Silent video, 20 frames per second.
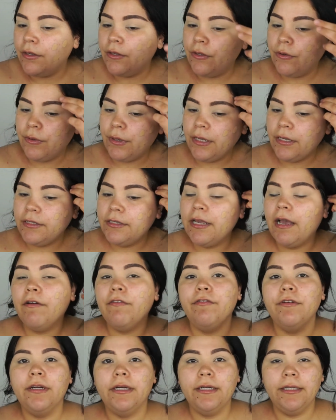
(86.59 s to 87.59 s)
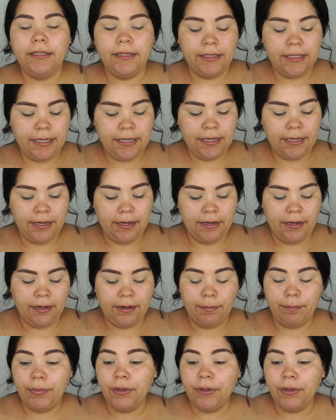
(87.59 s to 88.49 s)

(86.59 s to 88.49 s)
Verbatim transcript: you can definitely uh,